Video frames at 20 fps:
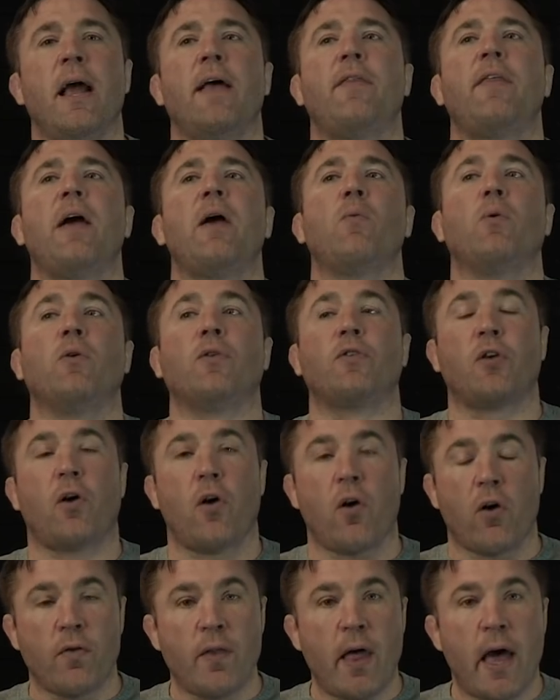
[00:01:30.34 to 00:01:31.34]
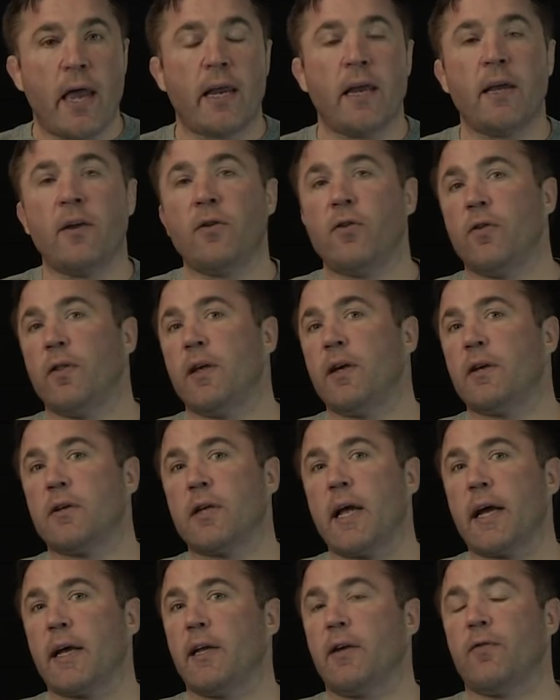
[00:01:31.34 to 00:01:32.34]
They will turn that into the
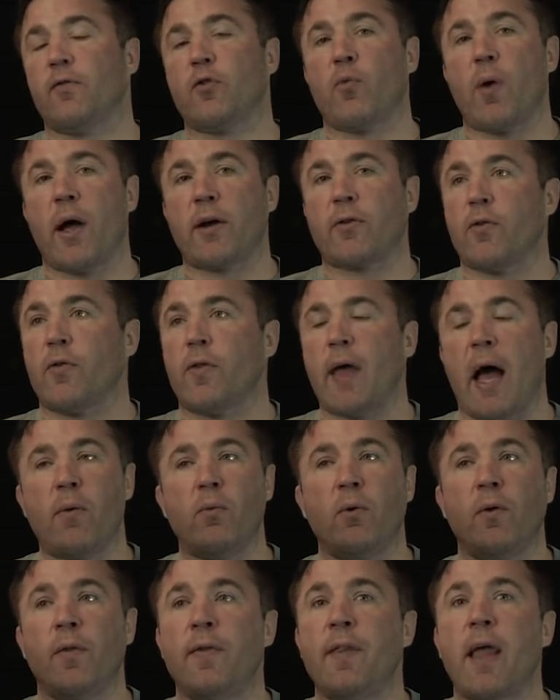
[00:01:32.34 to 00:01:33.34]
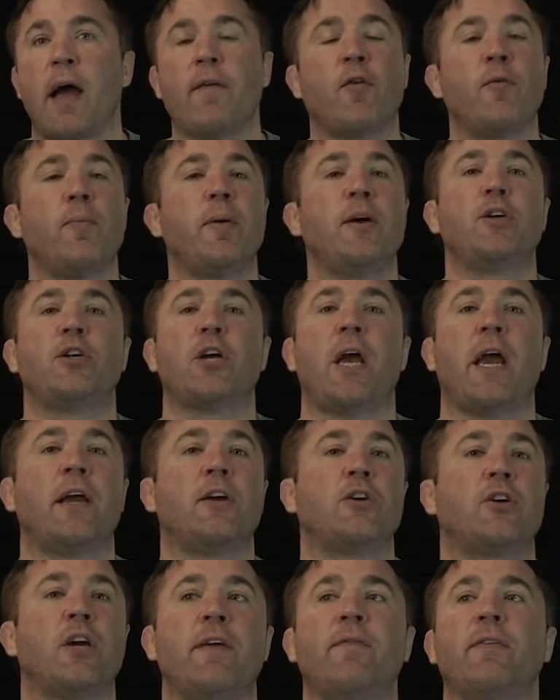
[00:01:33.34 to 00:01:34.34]
executive director. That will never be
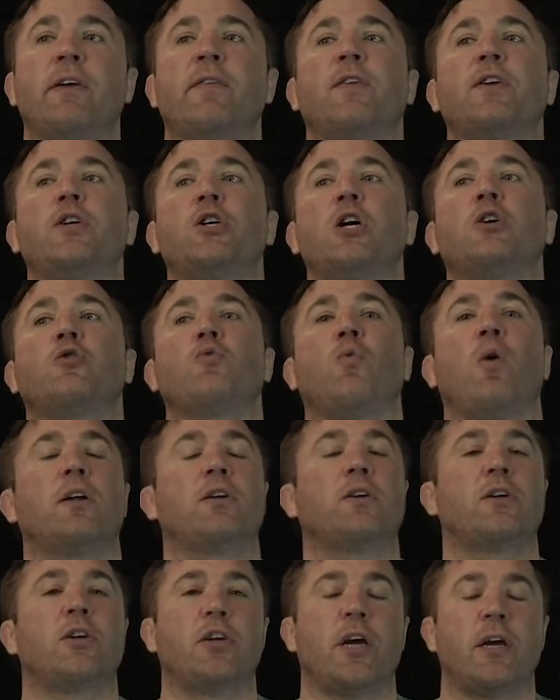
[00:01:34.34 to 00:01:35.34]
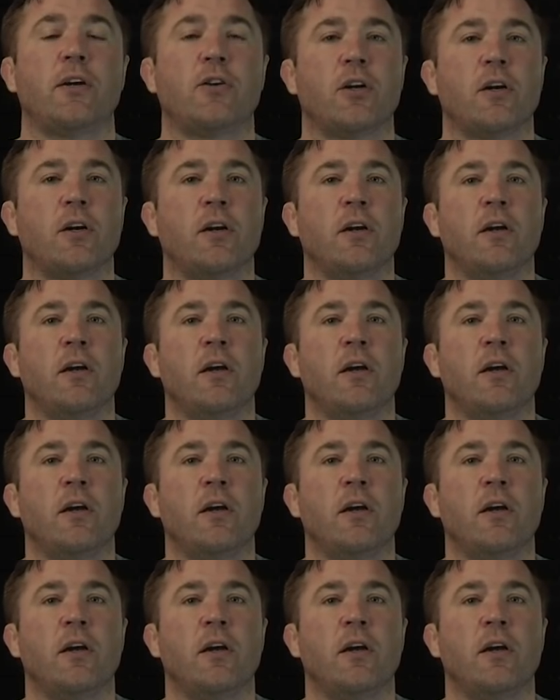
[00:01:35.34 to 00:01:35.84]
changed, even if the judge wants to change it.